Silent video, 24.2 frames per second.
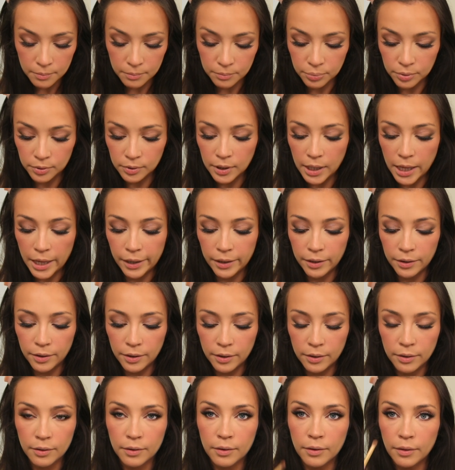
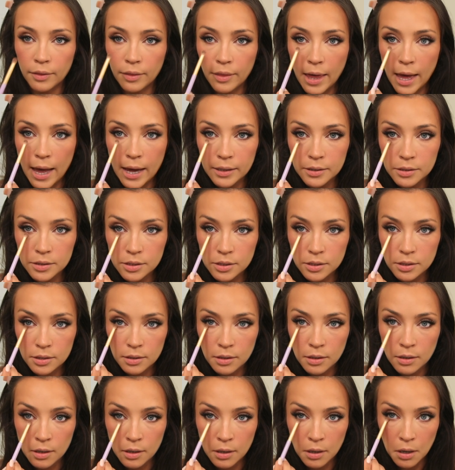blend that
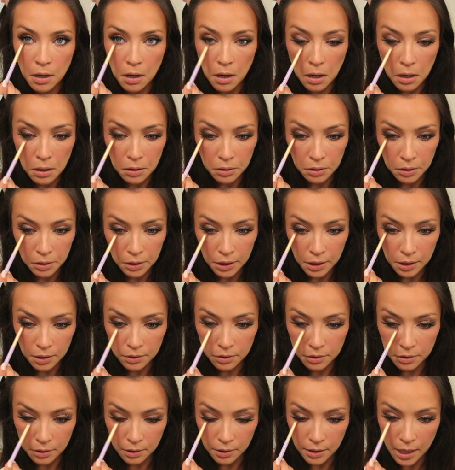
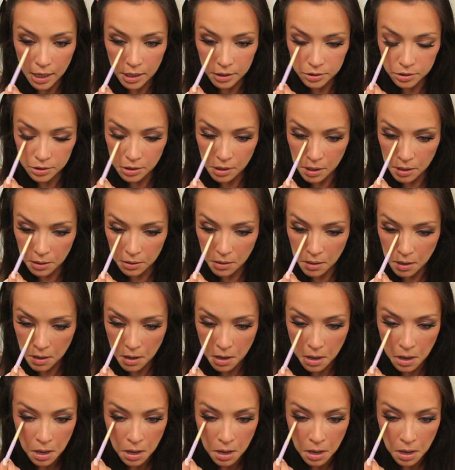underneath the lash line.